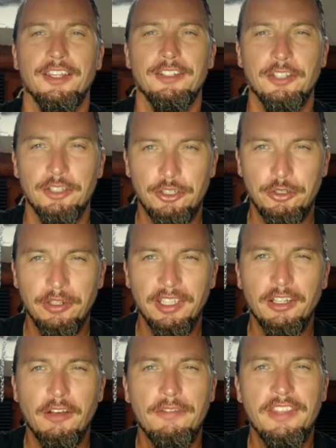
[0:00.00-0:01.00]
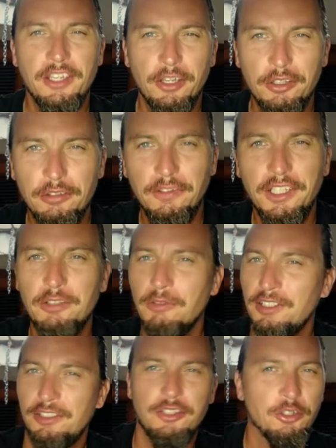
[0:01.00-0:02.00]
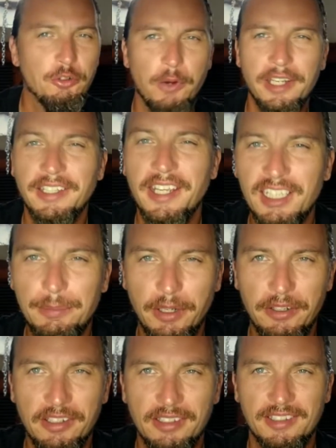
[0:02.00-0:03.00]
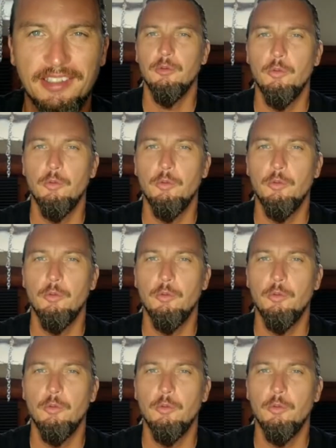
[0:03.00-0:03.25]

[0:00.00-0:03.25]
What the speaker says: The shooting of the Hunt video was such a great experience.